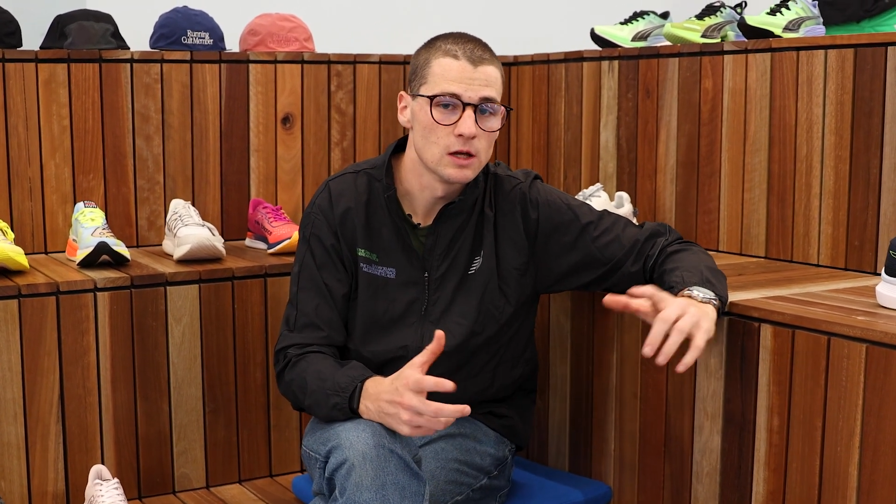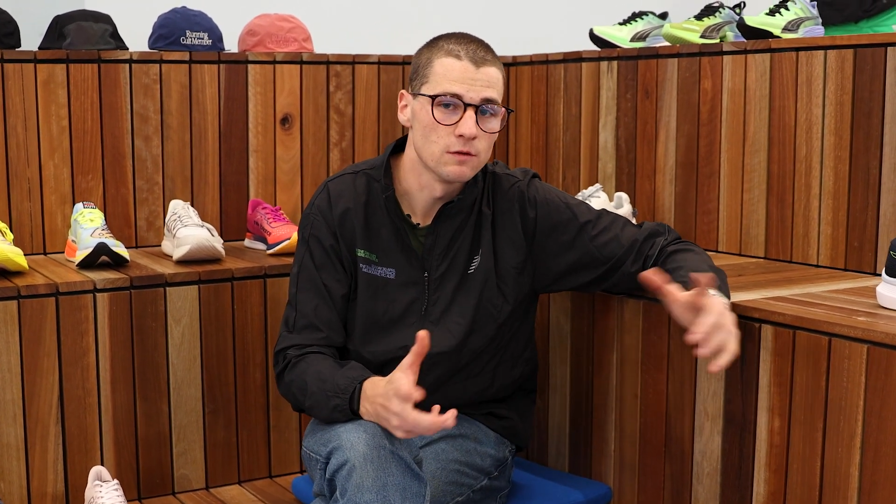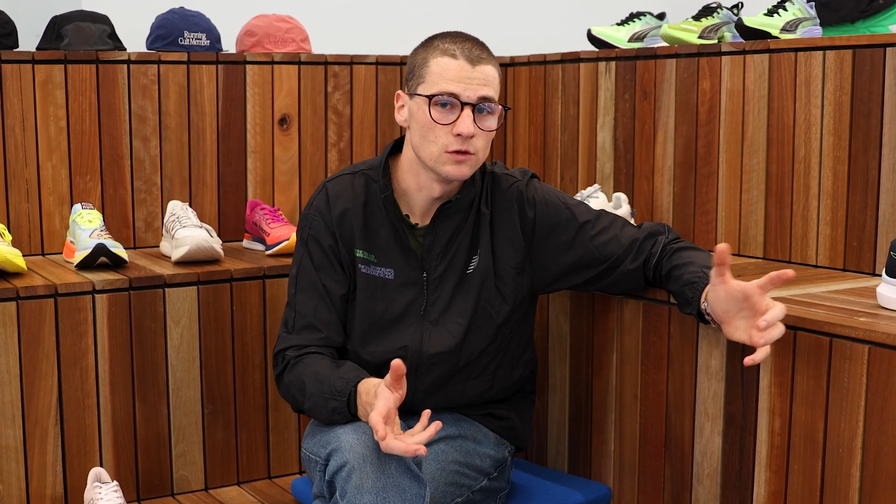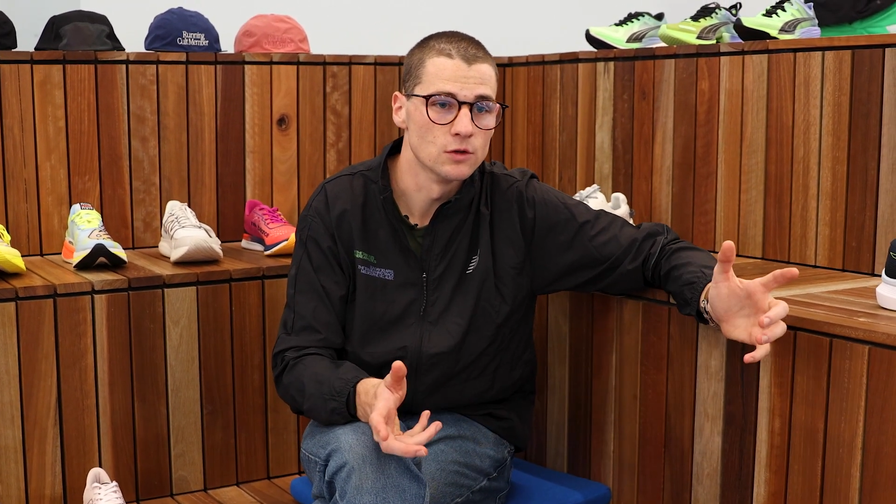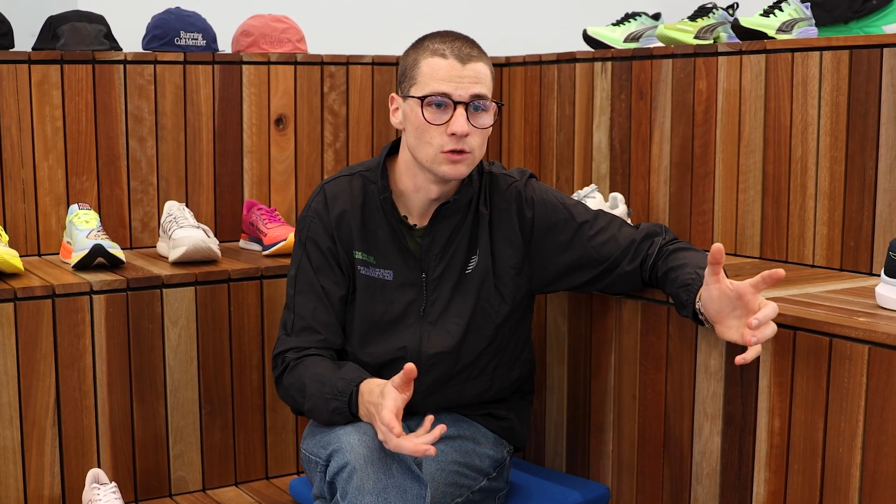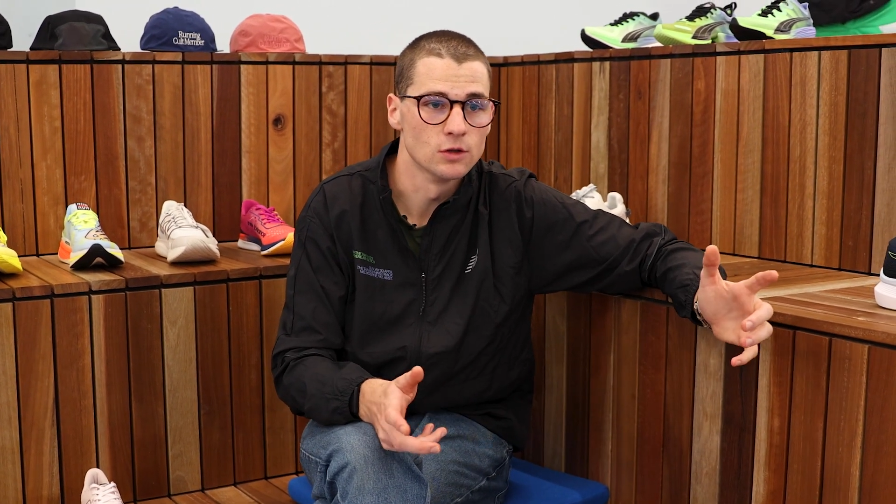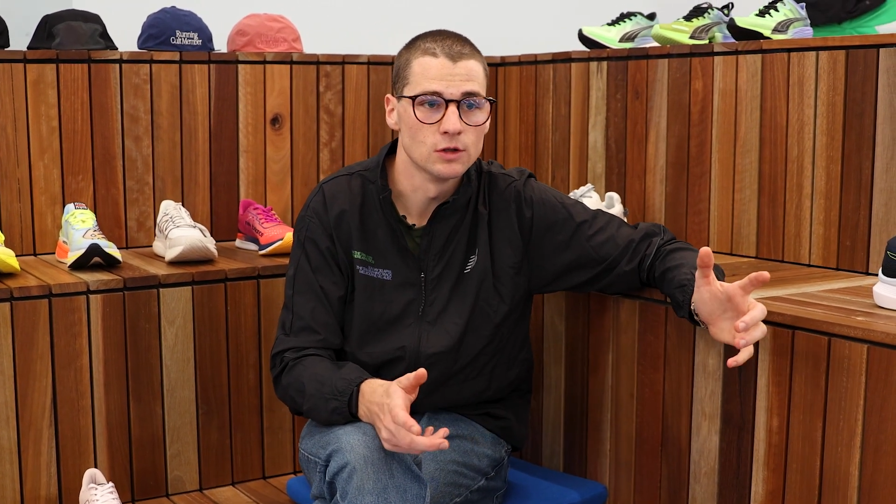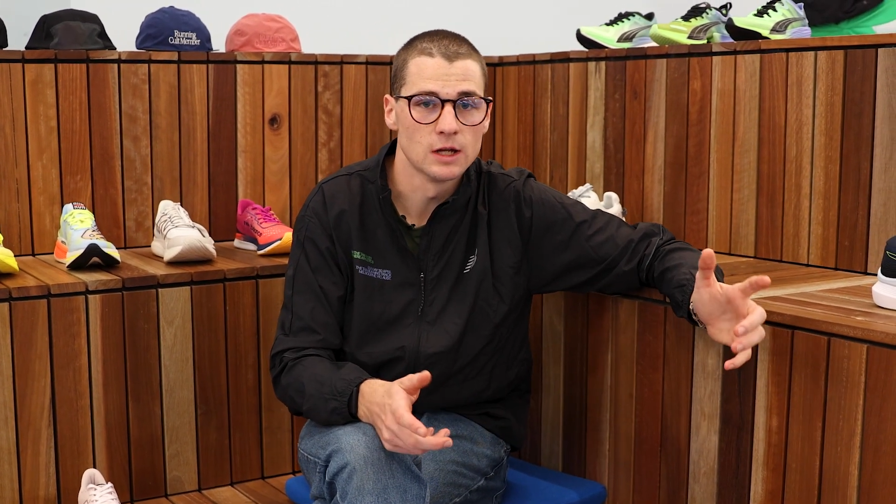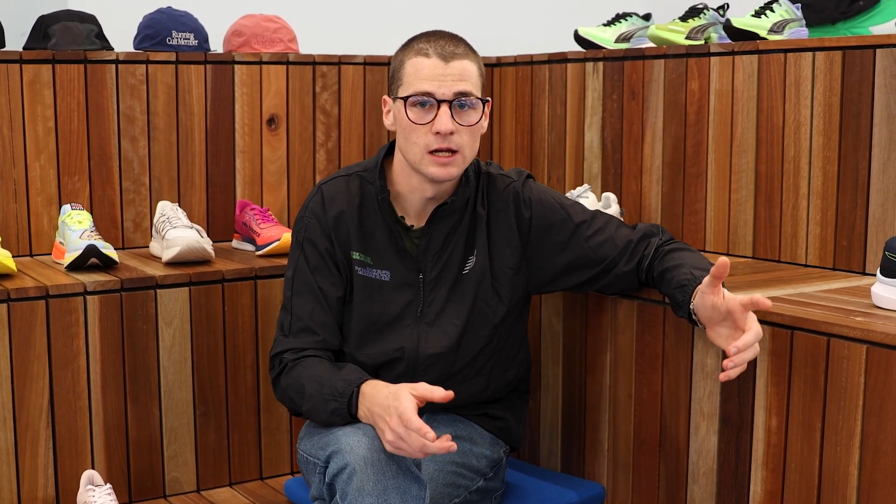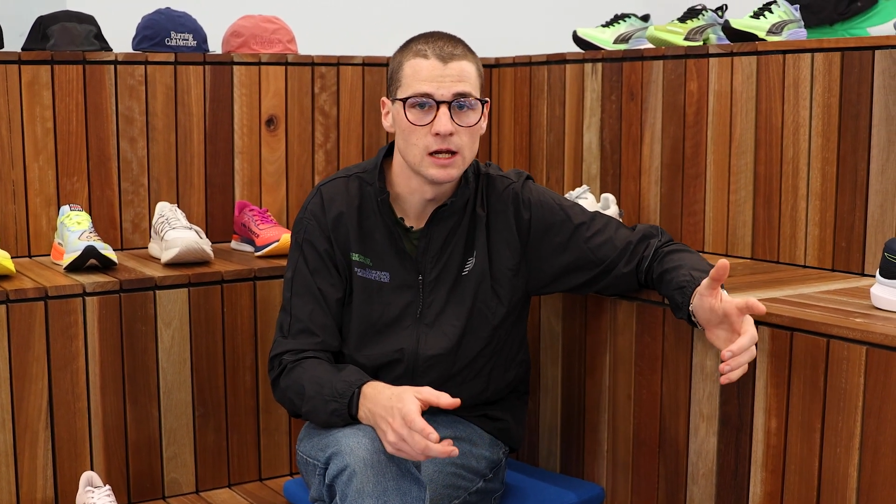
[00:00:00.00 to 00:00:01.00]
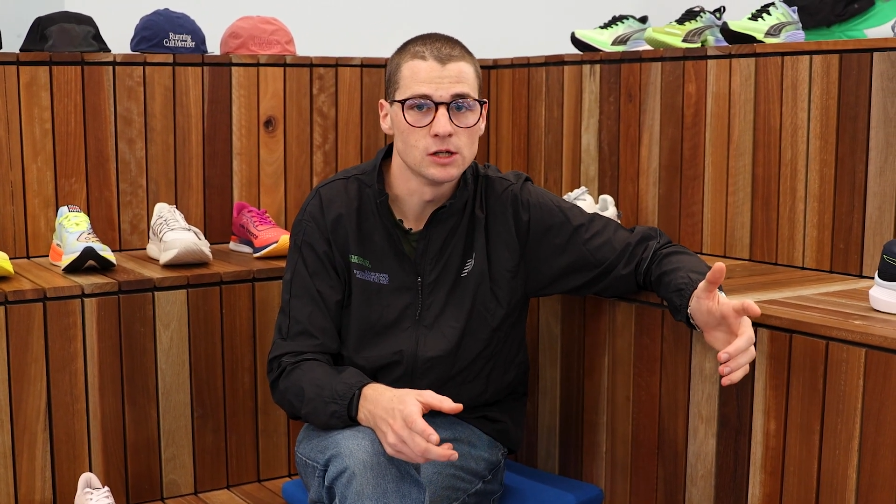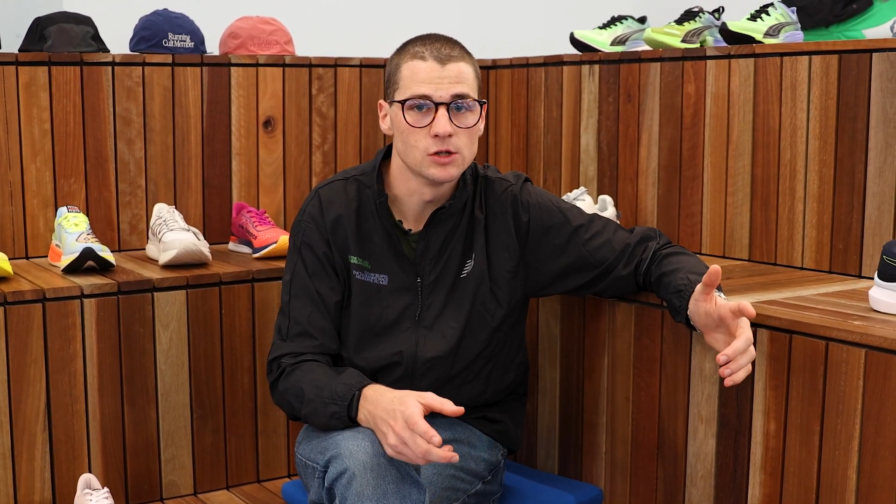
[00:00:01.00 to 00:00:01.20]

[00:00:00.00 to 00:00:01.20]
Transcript: If you need any